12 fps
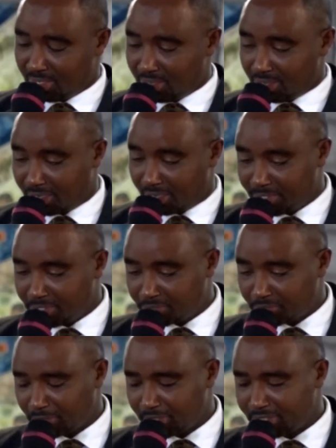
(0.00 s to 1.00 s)
A bit
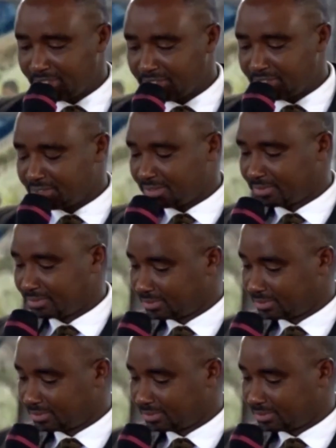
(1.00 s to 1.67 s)
on politics.